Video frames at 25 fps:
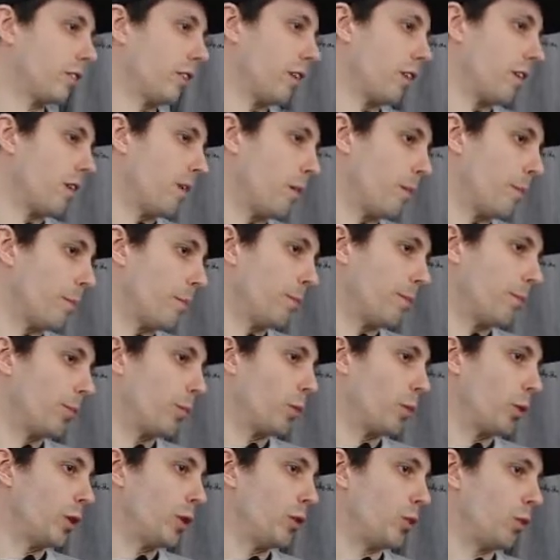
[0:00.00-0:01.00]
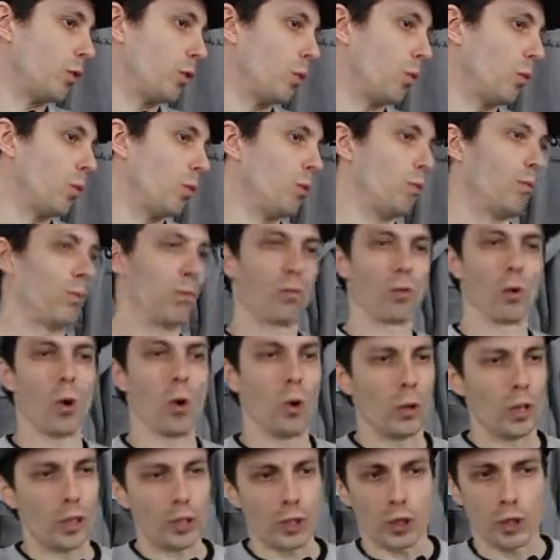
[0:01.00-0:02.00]
Um, we do
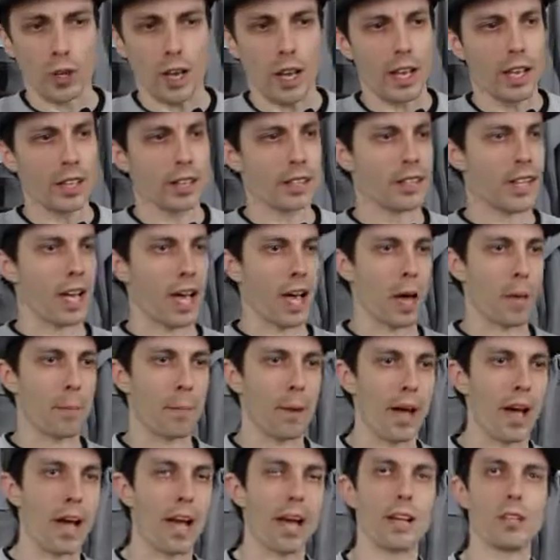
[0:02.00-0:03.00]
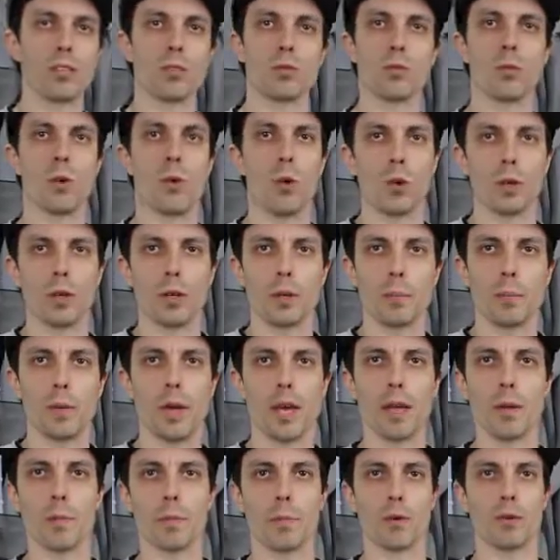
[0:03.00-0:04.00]
rolling trays, dab pads, rolling
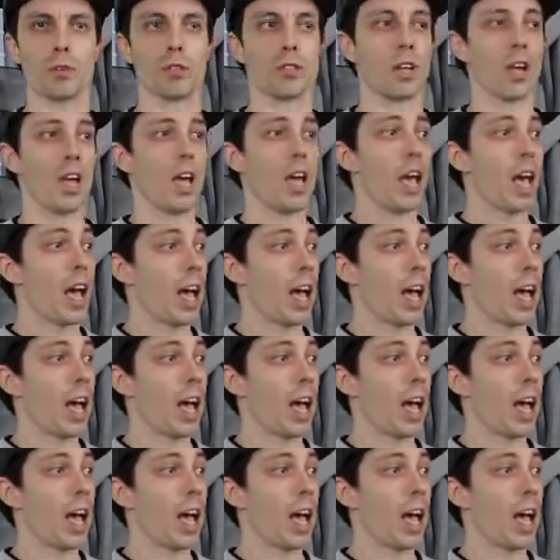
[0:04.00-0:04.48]
papers,